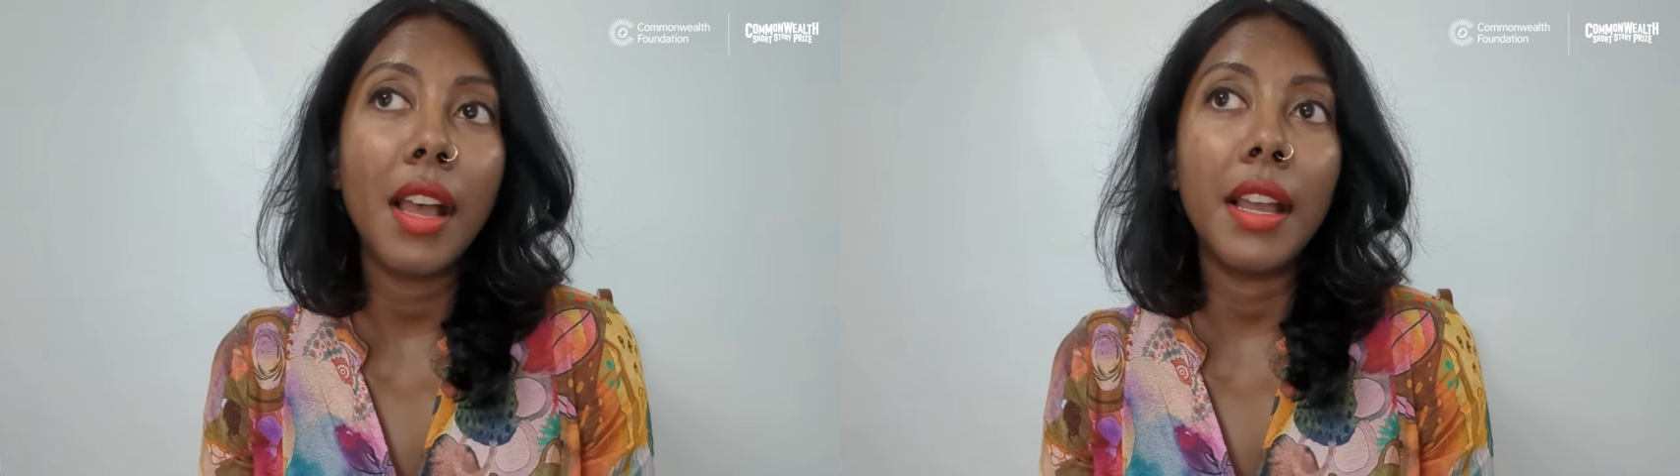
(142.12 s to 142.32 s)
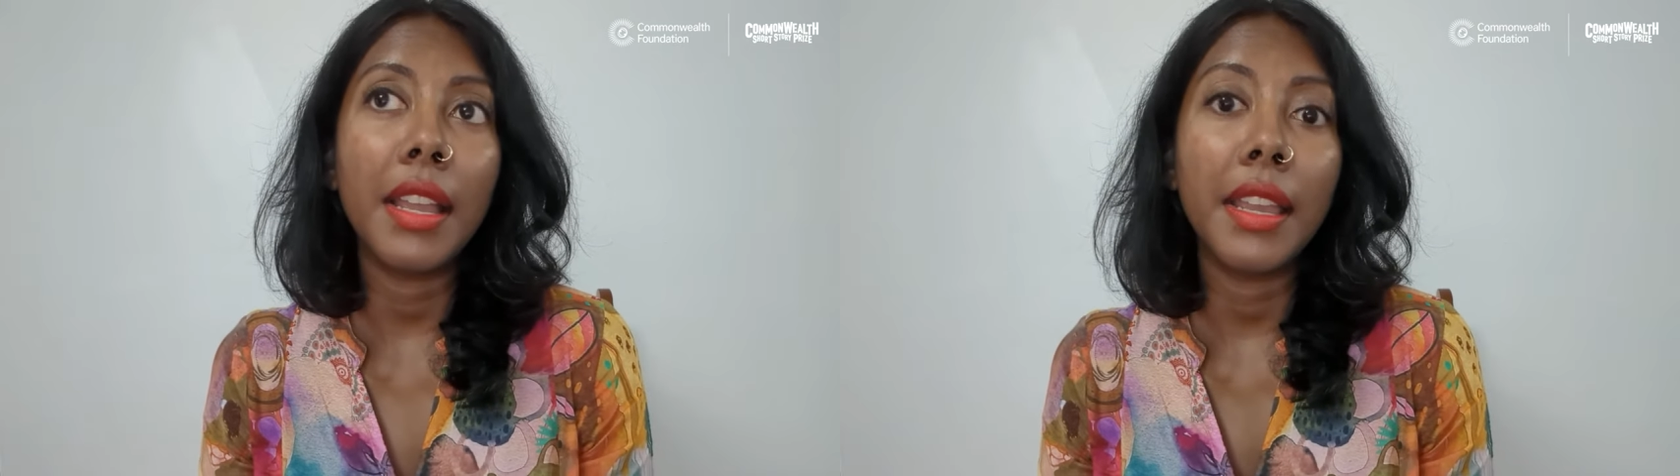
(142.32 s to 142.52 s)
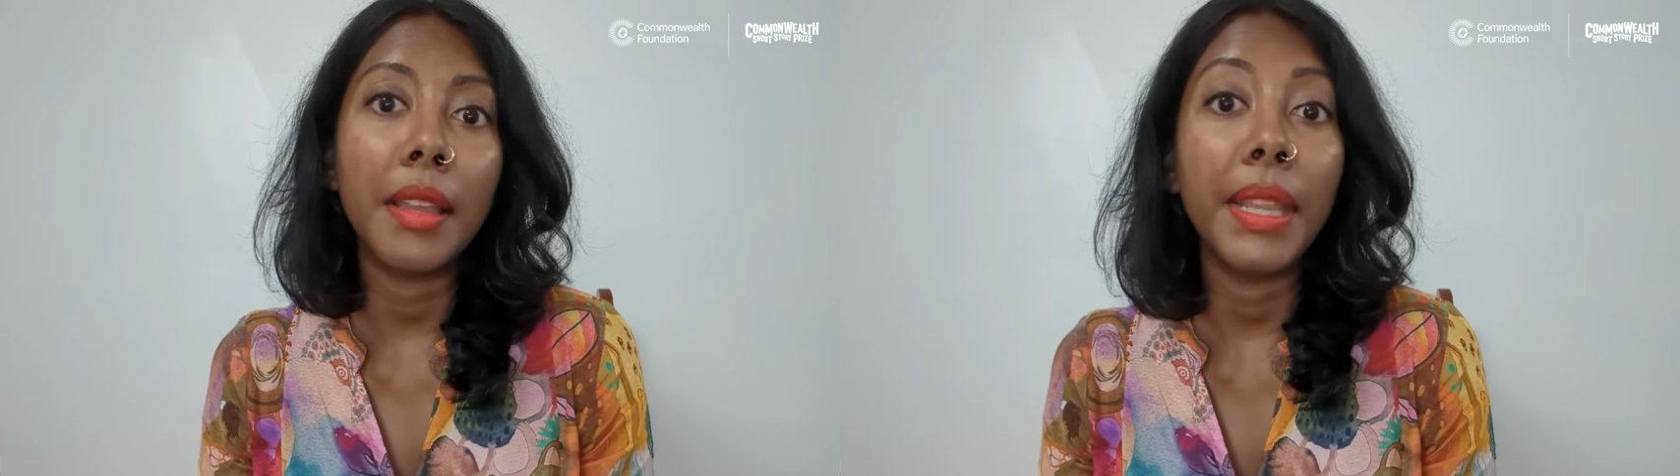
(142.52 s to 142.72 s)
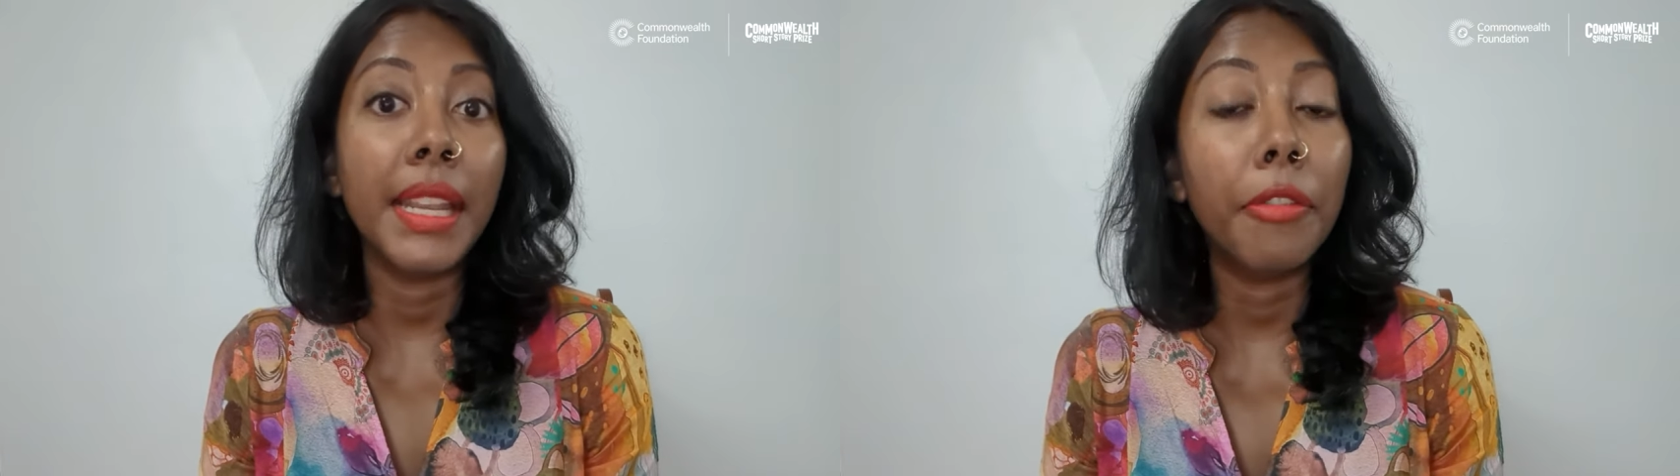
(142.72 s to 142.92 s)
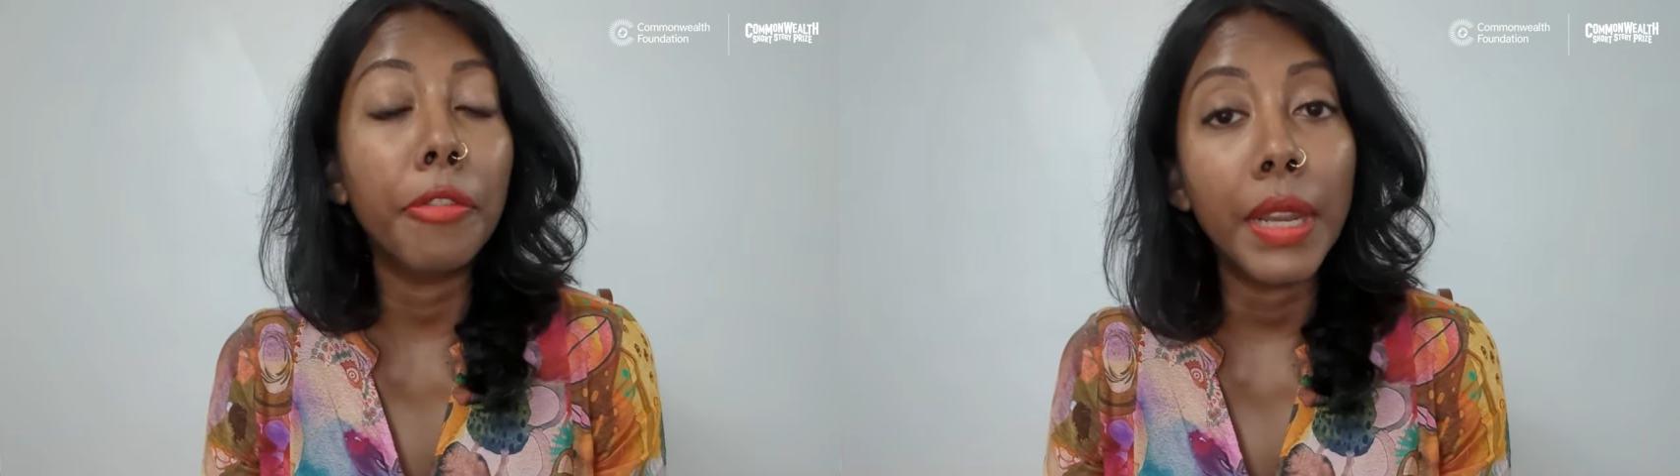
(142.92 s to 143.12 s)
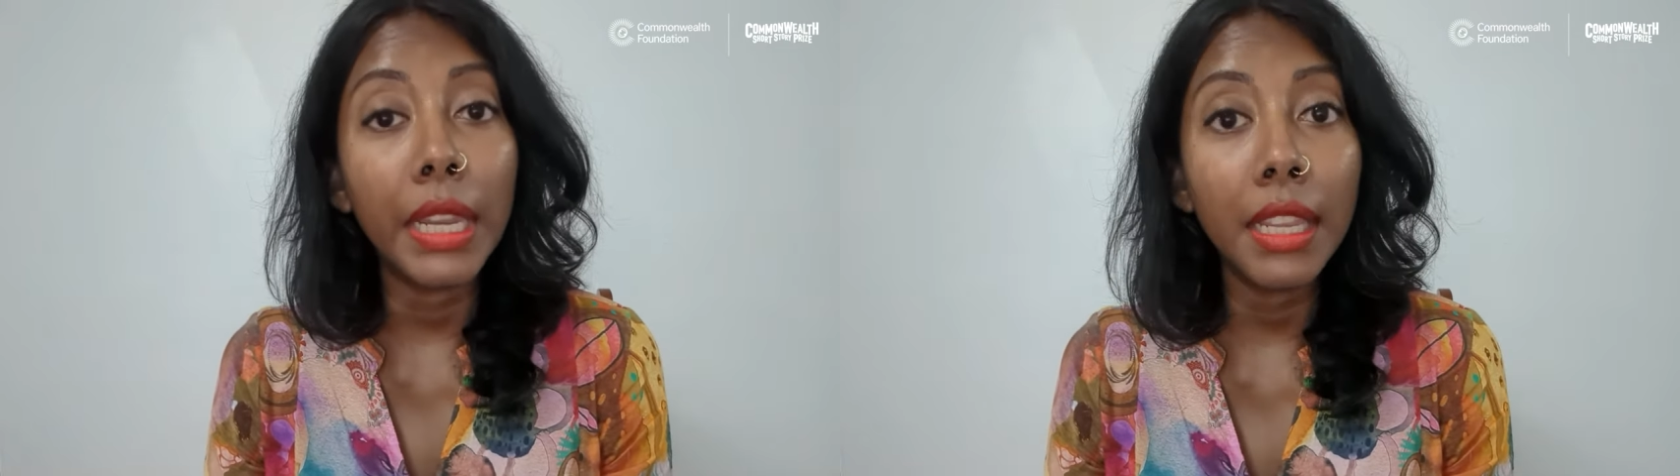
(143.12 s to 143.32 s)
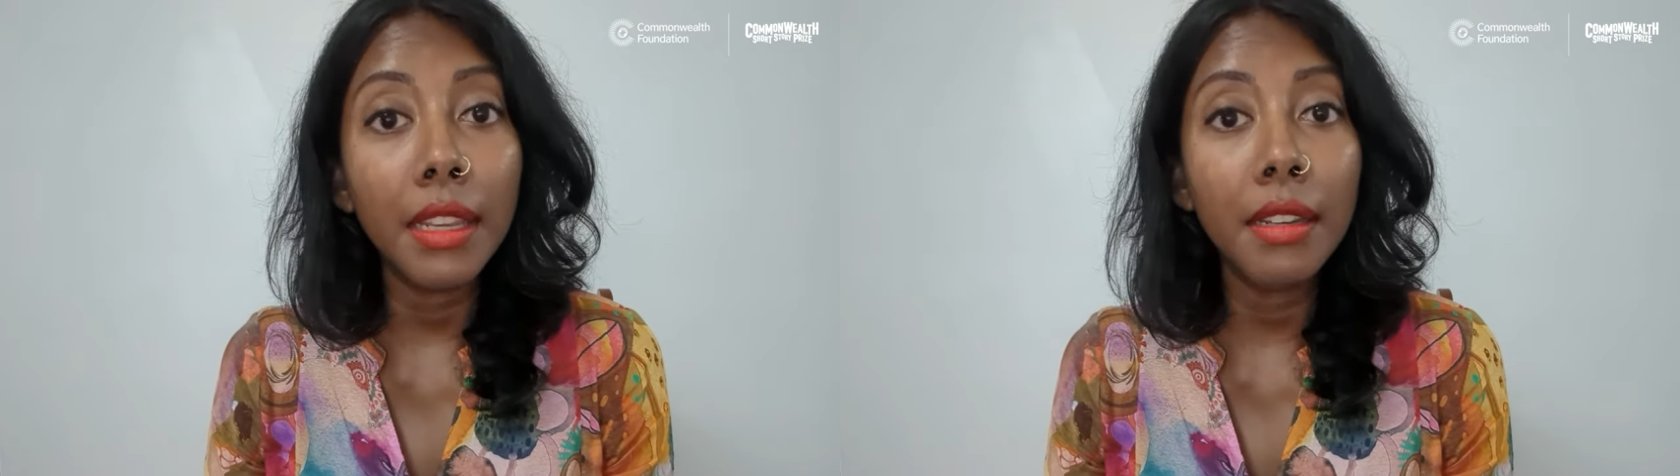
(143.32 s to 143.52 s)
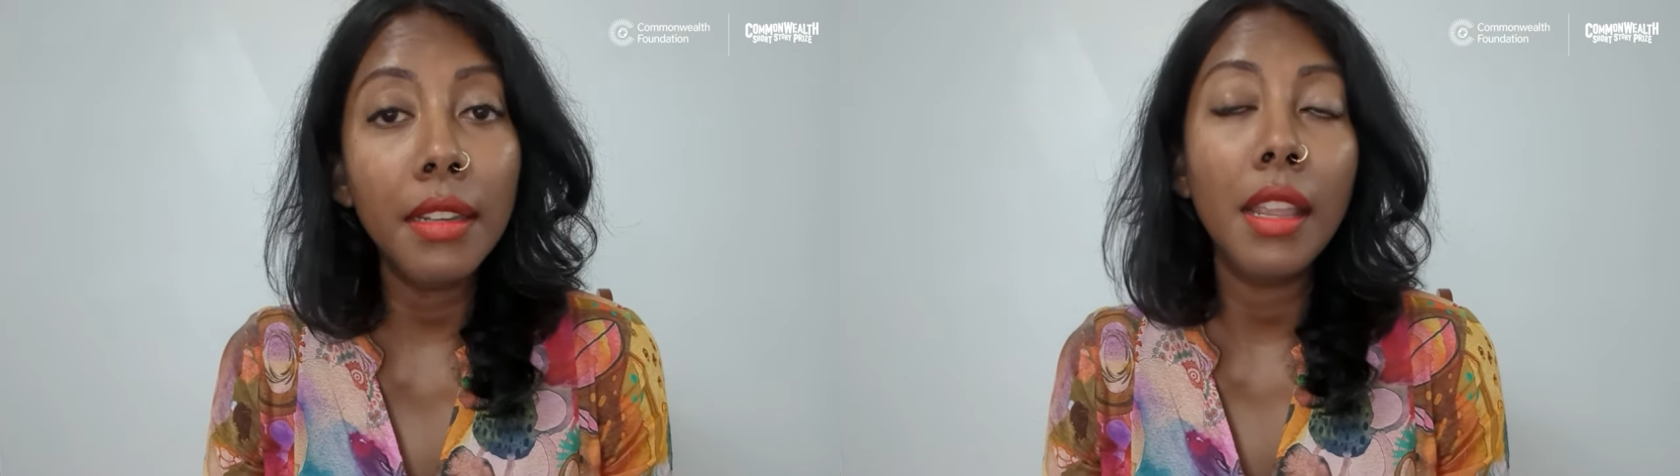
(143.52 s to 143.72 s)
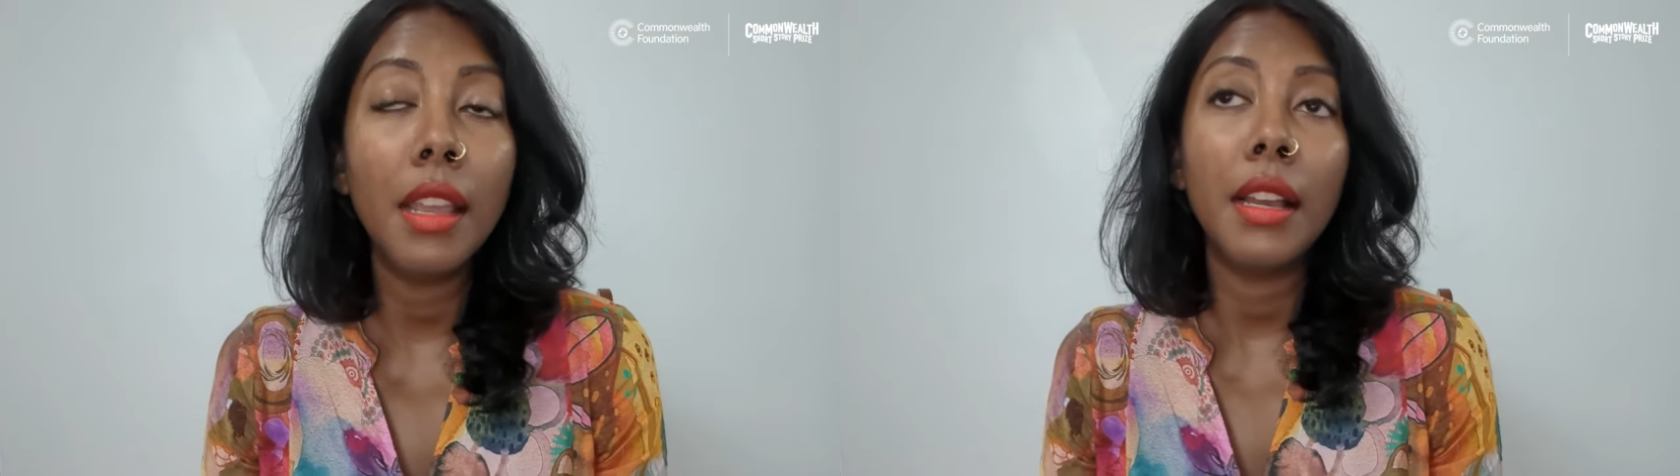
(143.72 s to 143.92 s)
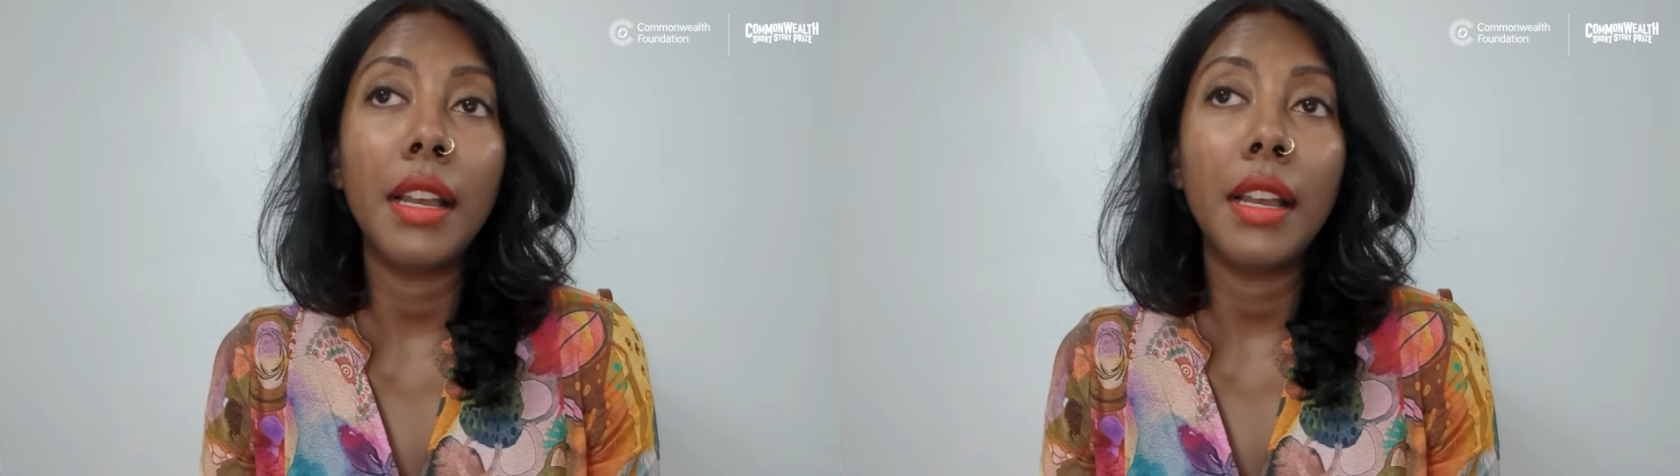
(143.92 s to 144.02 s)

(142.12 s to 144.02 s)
I am an African,